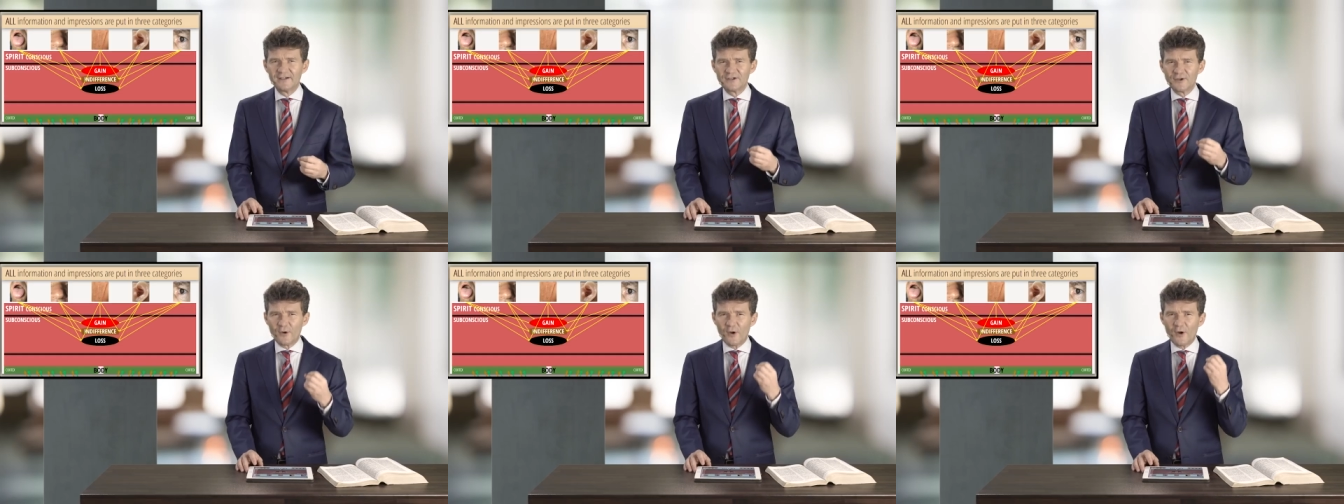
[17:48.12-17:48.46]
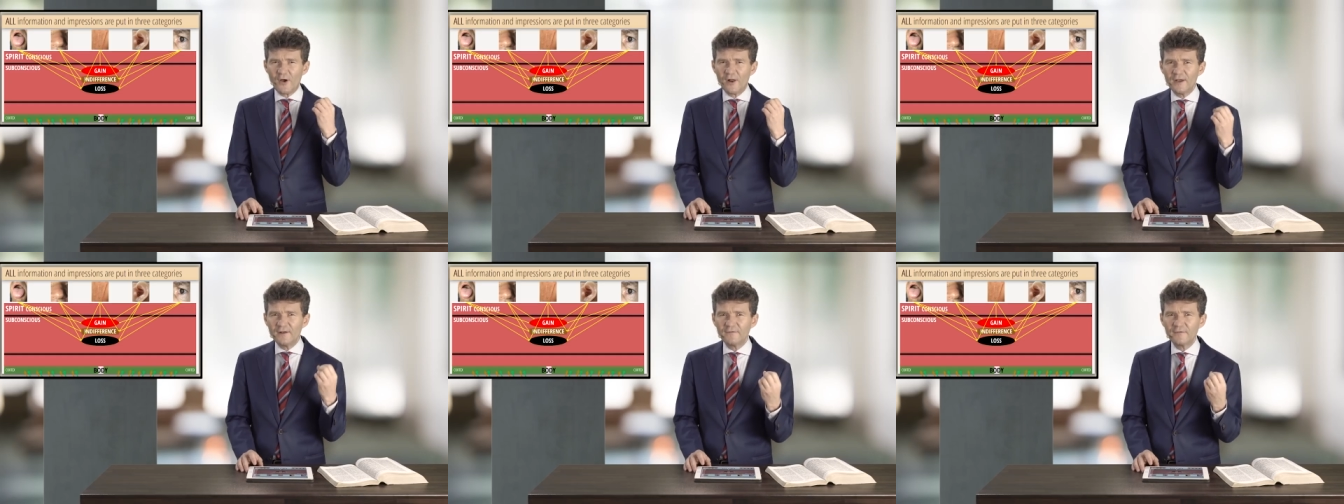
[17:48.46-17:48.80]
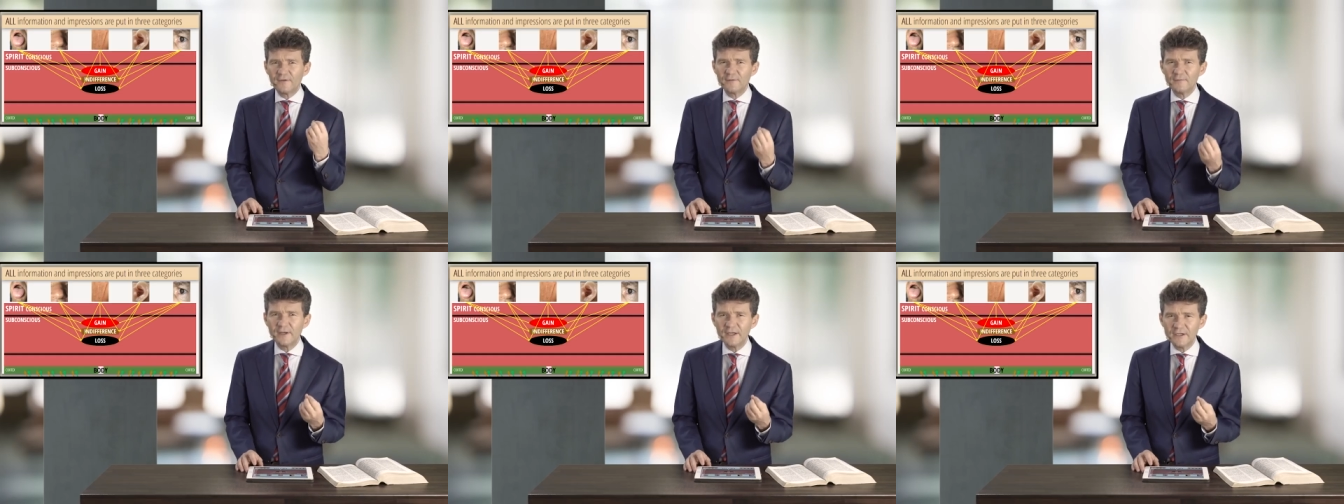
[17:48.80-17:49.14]
So all
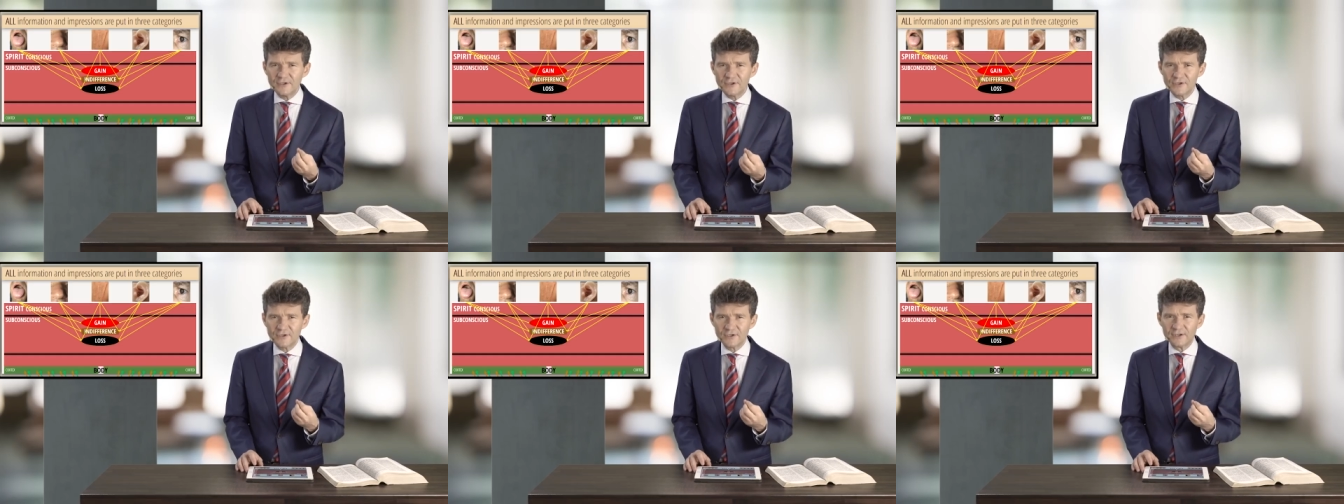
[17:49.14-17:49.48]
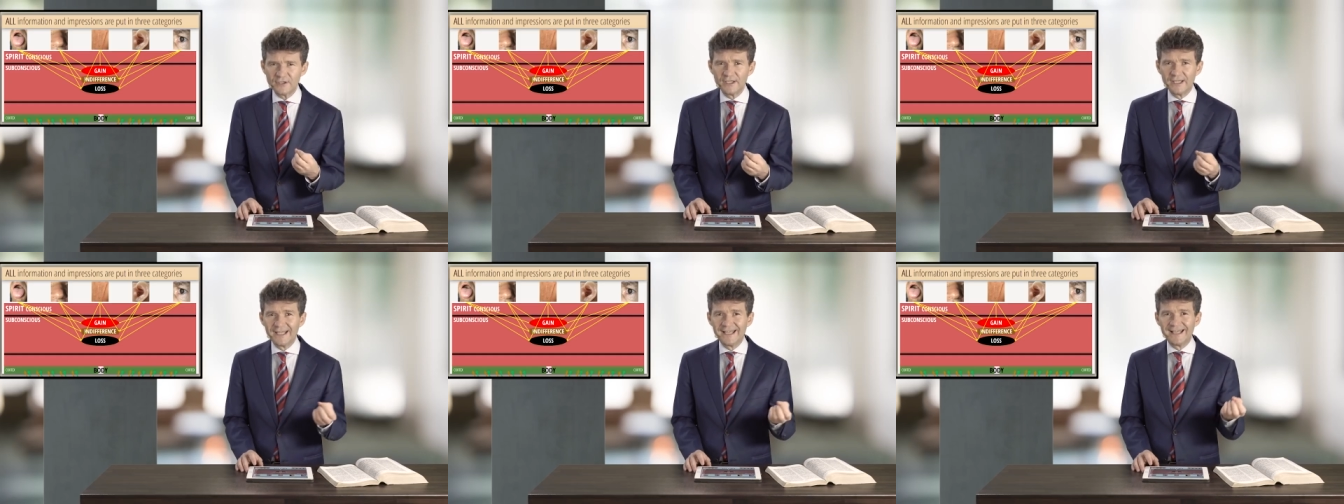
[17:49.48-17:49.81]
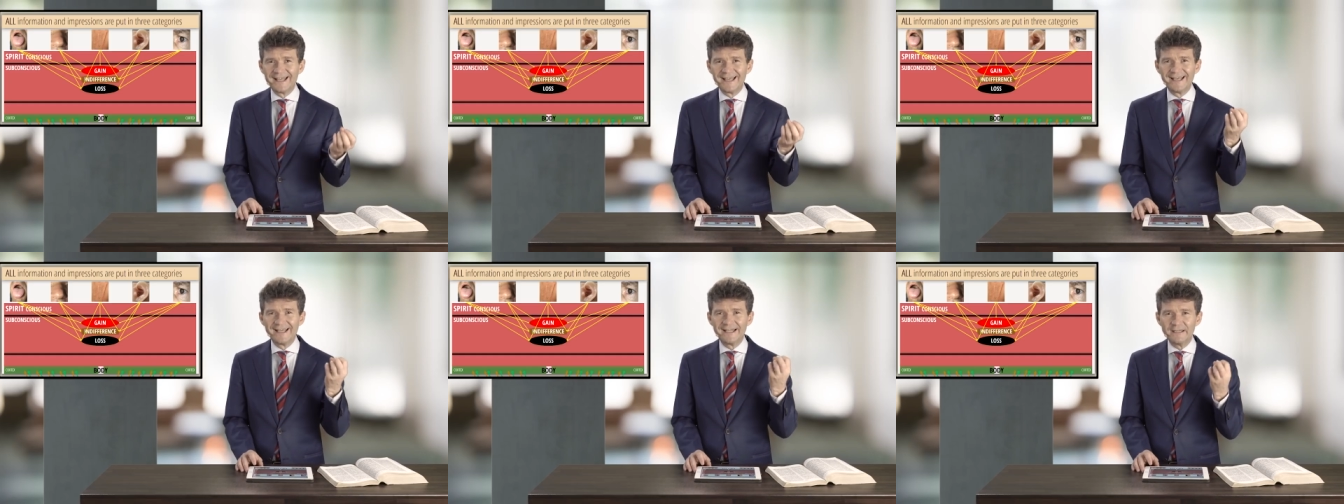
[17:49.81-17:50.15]
information
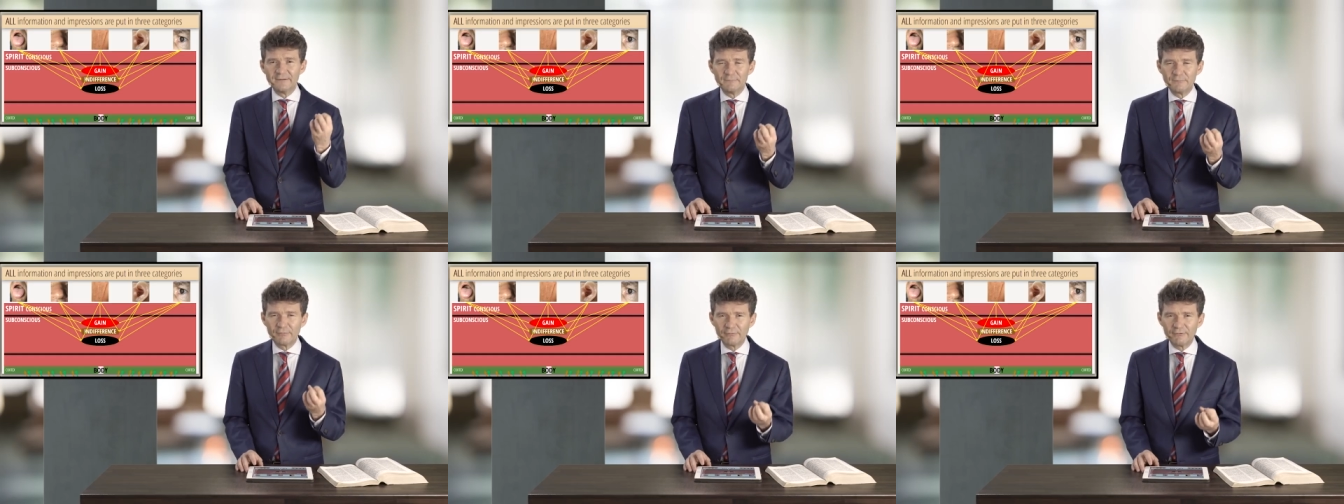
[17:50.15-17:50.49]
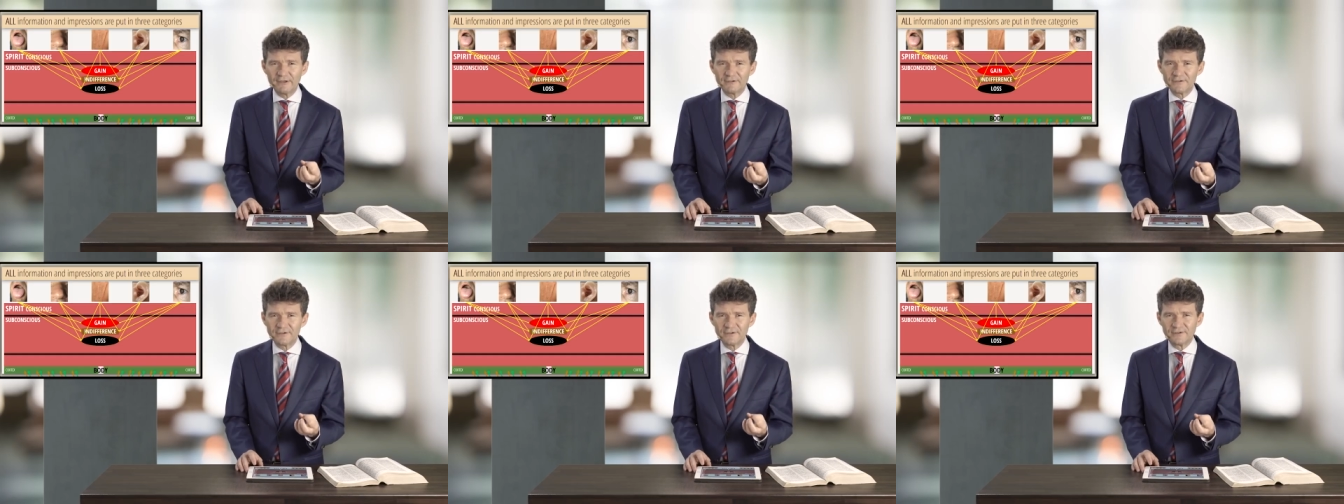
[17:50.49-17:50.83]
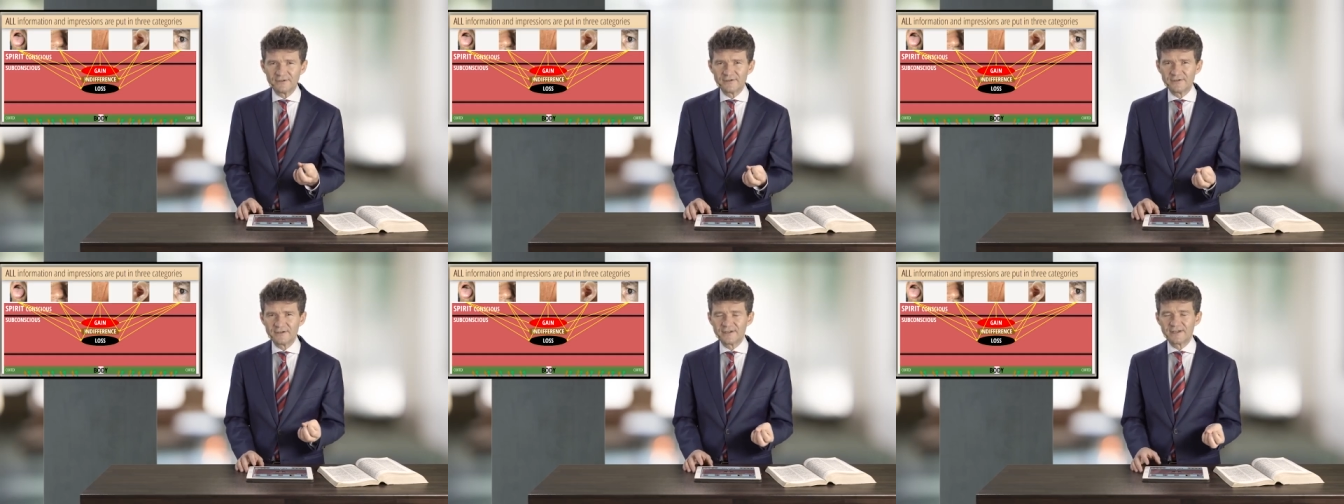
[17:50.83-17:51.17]
and
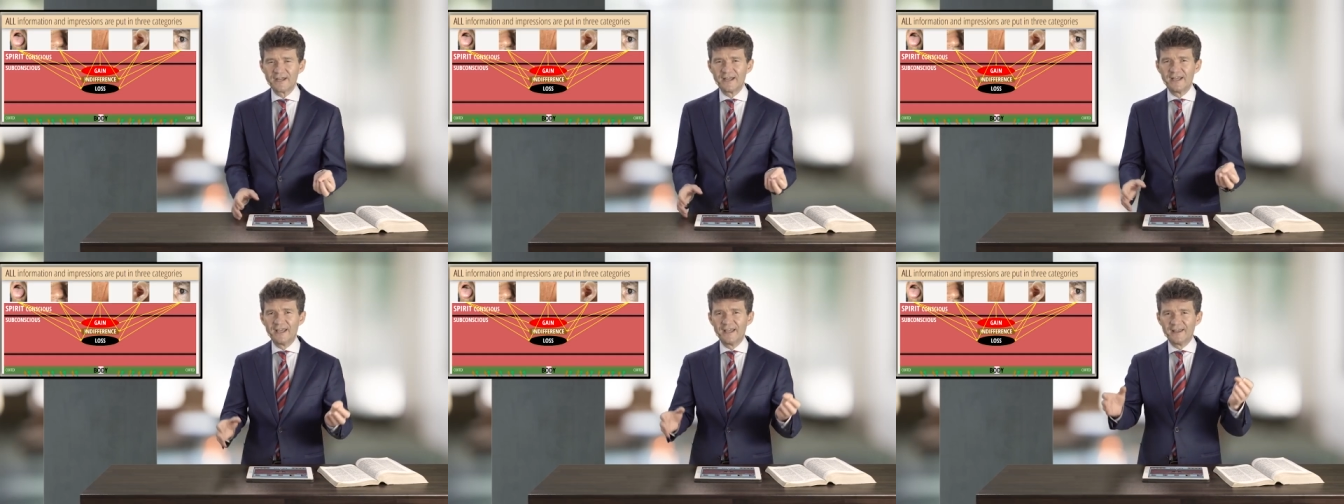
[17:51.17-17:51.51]
impressions